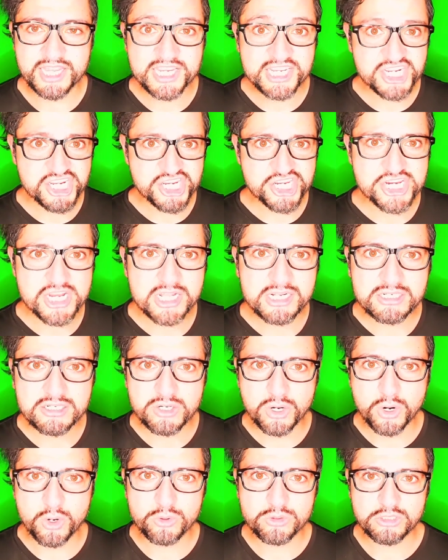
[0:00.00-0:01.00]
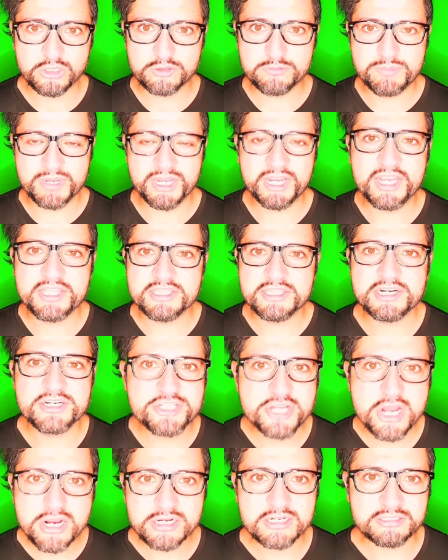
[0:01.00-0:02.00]
initial goal of beginner
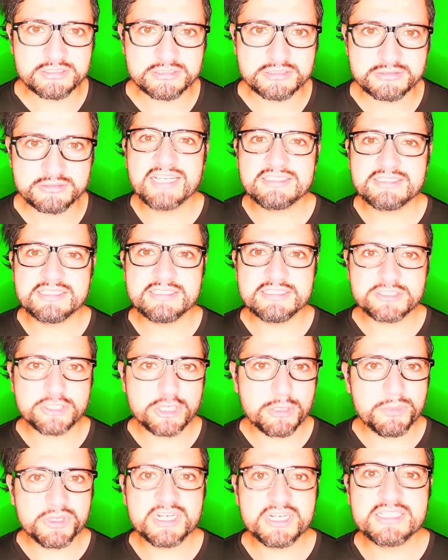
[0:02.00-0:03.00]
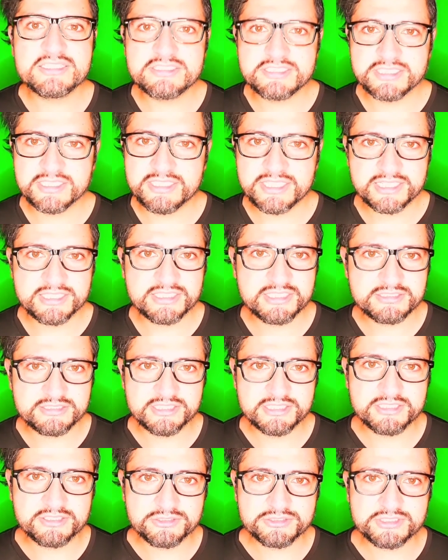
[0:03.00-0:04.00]
jugglers, as it is commonly seen in the
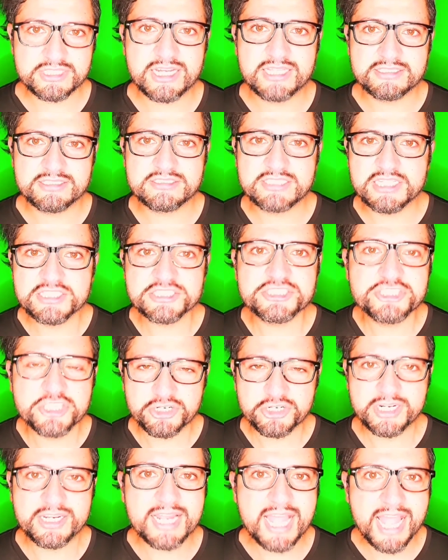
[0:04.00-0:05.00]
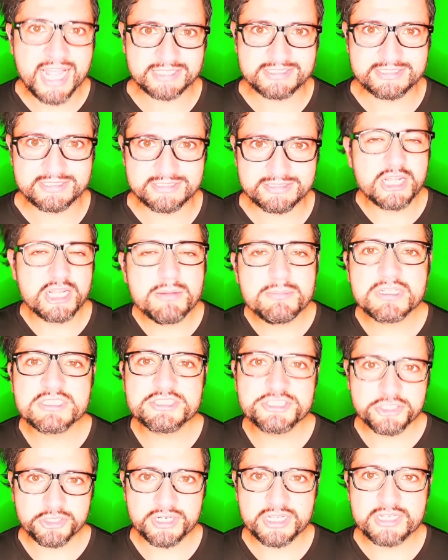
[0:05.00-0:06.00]
circus and stage juggling acts.
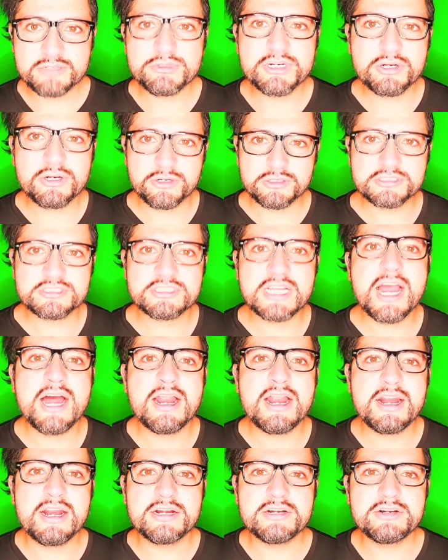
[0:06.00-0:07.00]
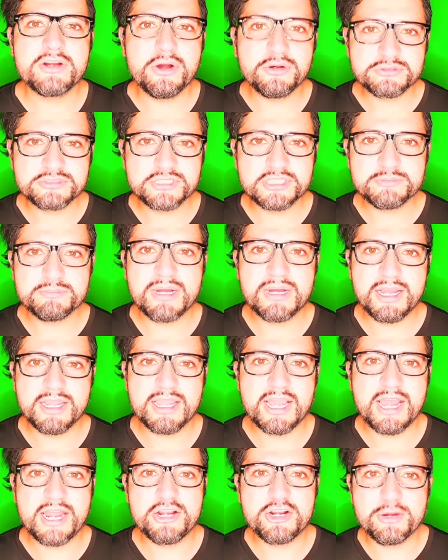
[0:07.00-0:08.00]
Numbers juggling records are noted by
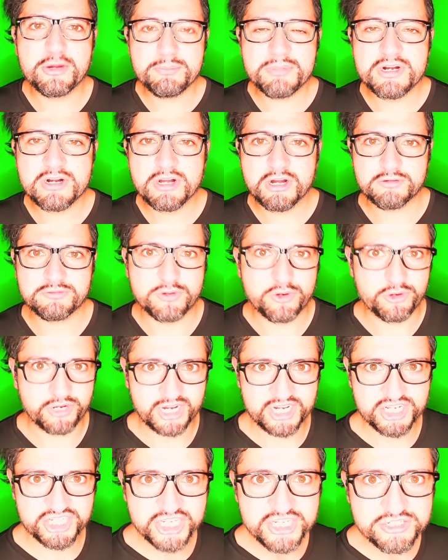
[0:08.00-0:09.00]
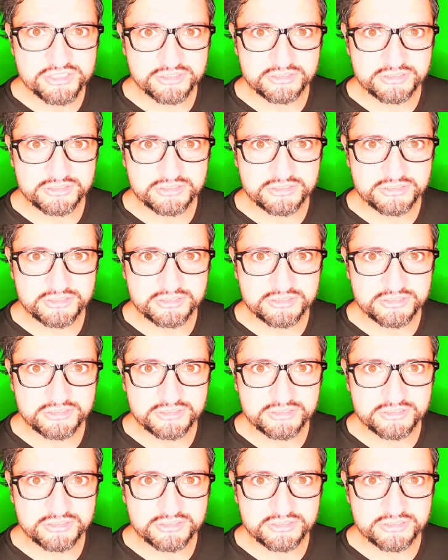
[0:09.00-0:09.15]
a number of organizations.